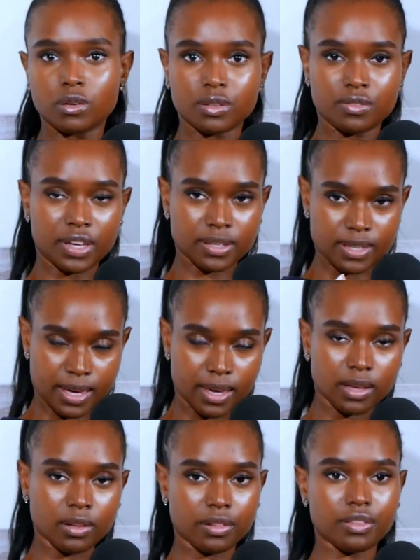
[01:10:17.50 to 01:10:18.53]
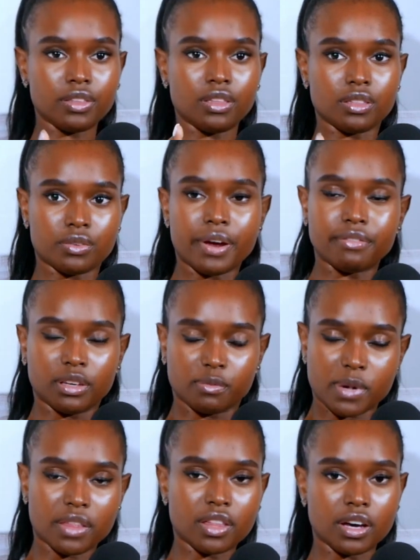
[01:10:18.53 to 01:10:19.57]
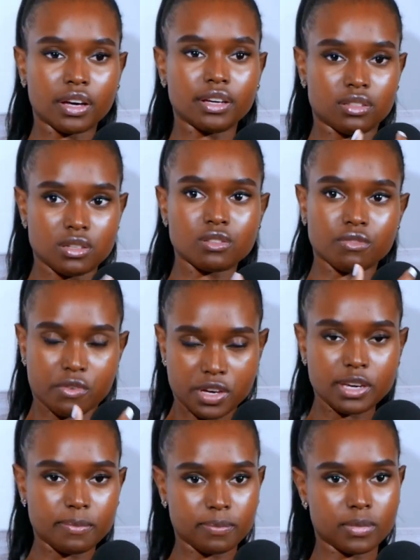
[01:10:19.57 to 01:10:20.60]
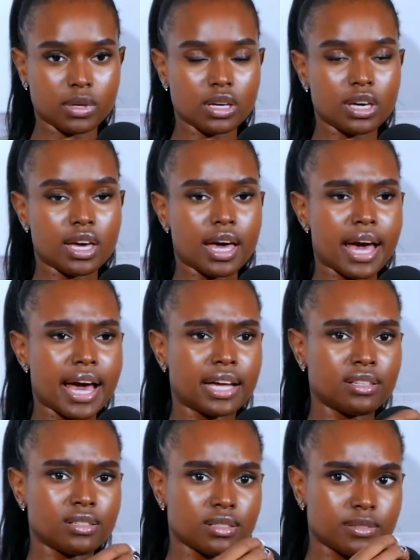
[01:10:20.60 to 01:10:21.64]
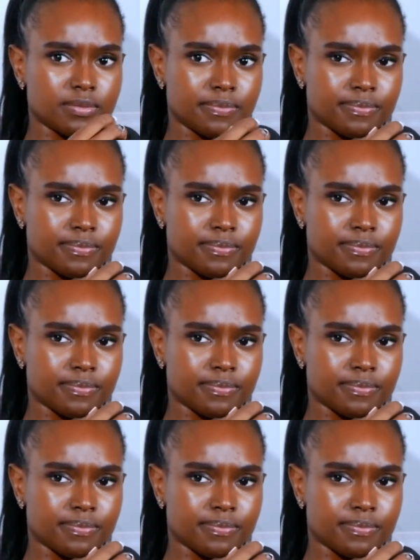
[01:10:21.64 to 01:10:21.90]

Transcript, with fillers: because if he has a healthy thriving mother it is for him and